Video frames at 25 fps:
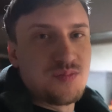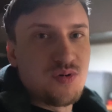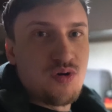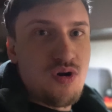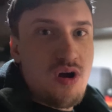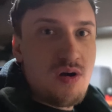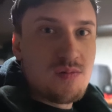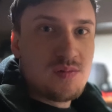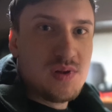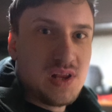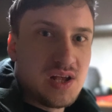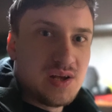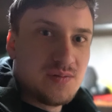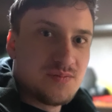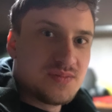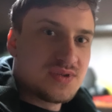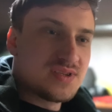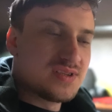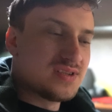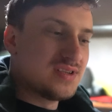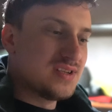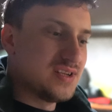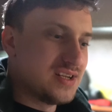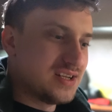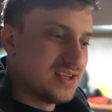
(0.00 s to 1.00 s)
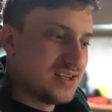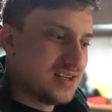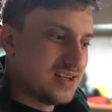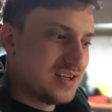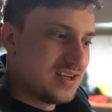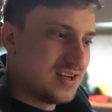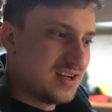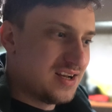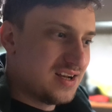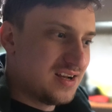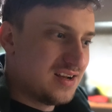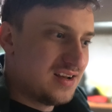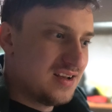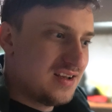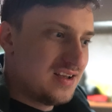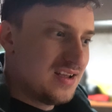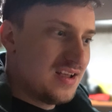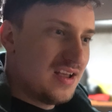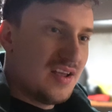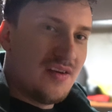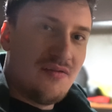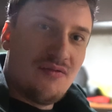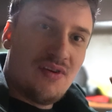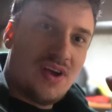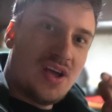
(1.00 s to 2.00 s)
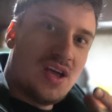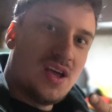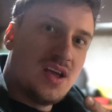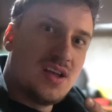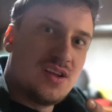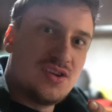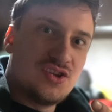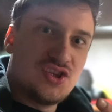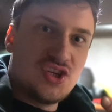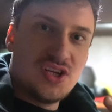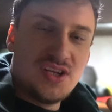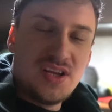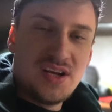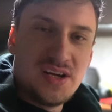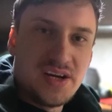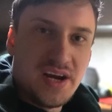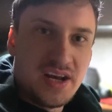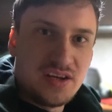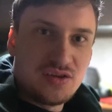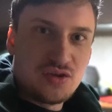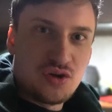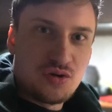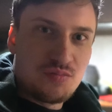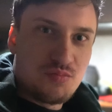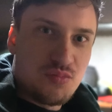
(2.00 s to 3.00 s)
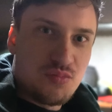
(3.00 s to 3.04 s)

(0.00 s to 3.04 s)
problems, the generator